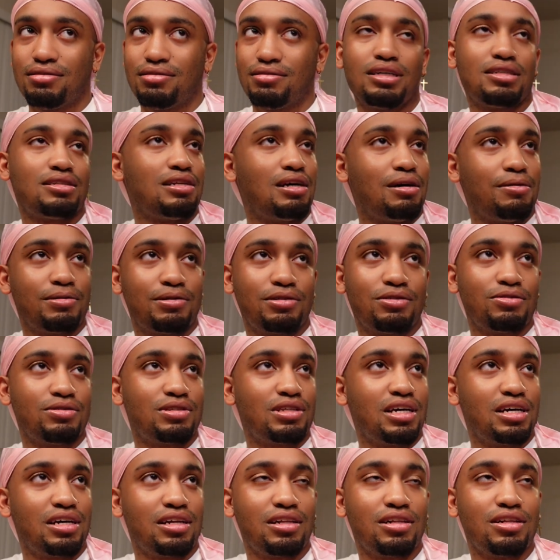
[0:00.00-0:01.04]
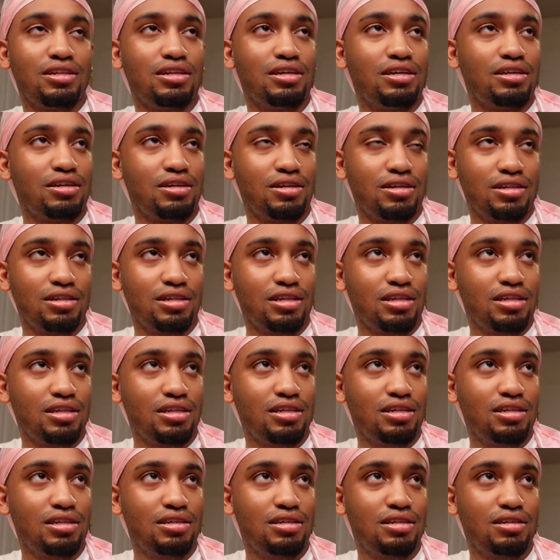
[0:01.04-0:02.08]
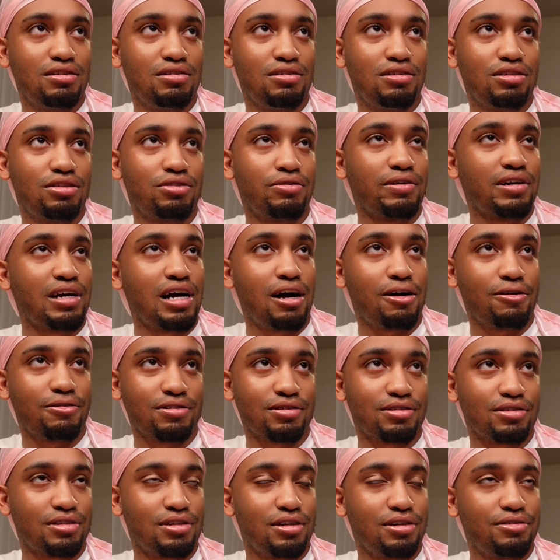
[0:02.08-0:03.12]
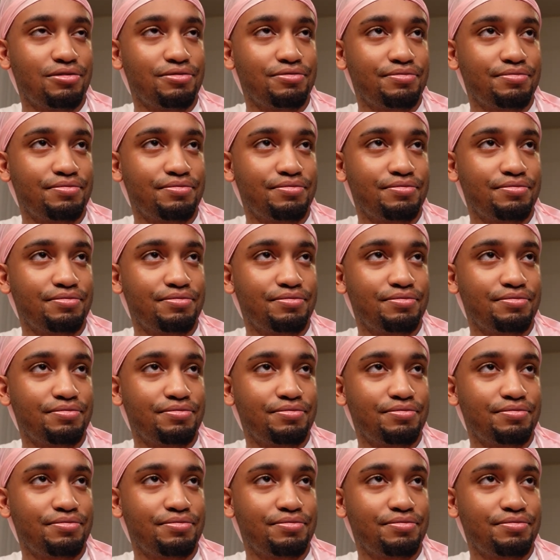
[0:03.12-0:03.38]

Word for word: That's not what you said, literally. 3 hours ago.